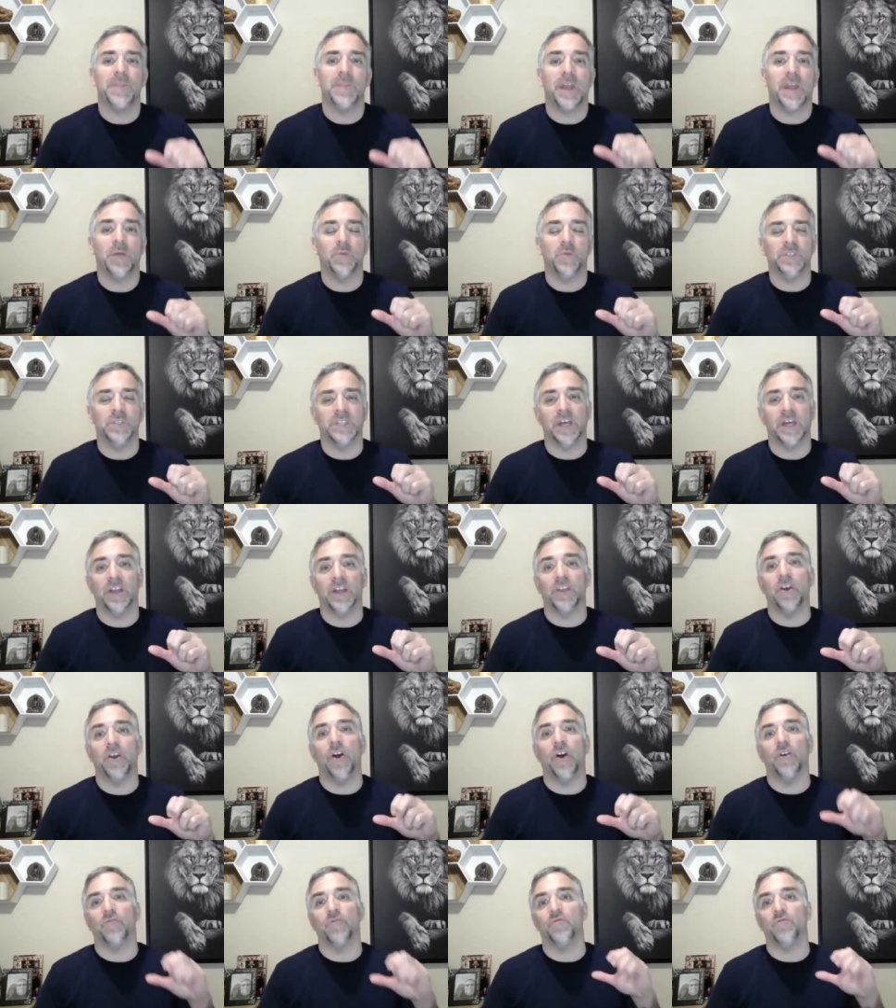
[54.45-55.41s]
I was
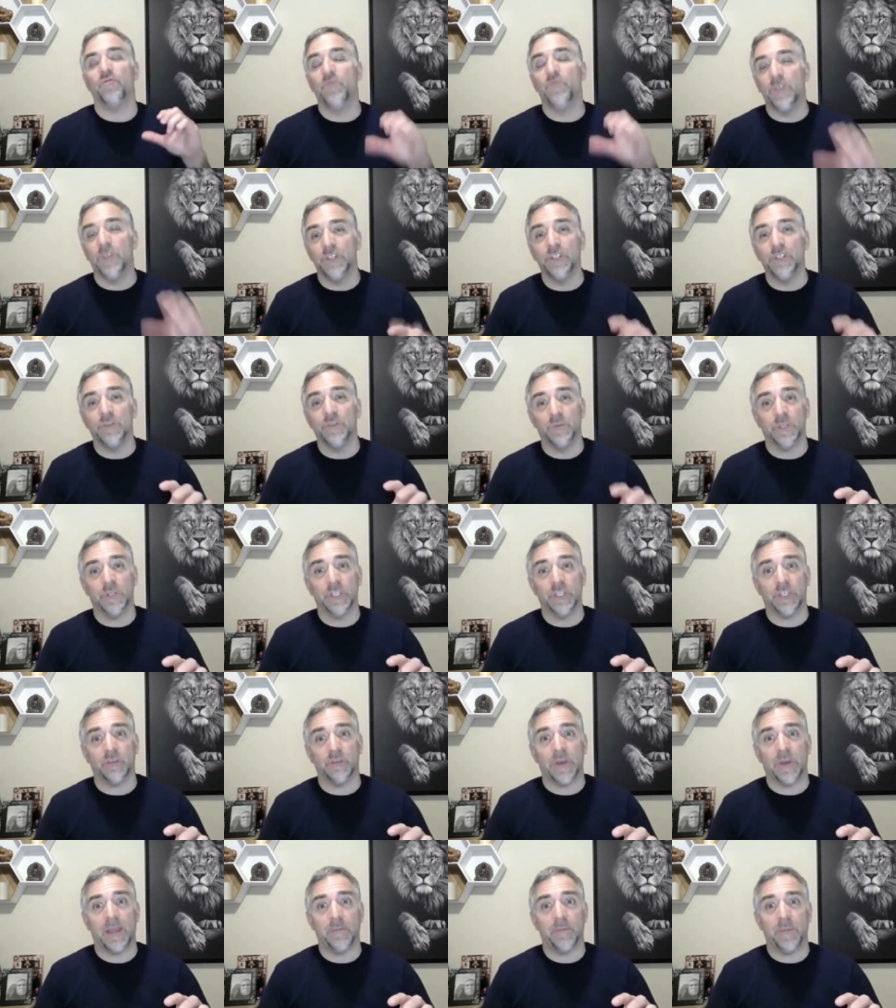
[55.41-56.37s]
on a really really
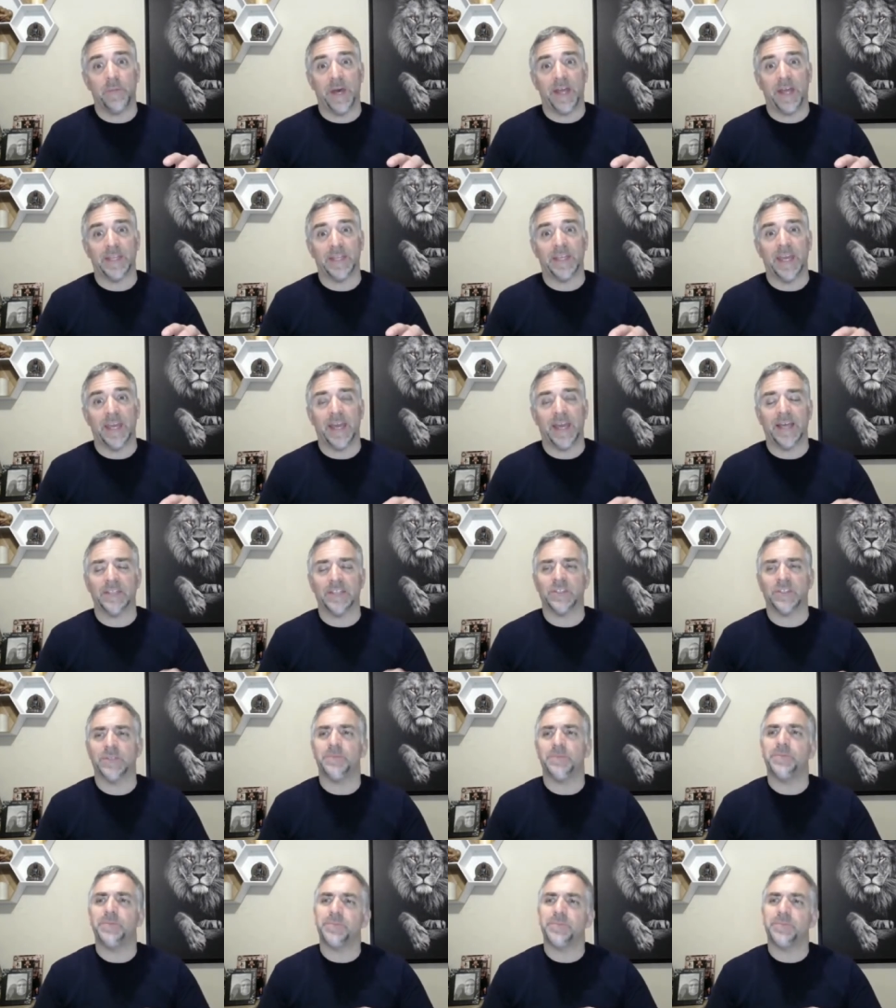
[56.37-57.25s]
great podcast.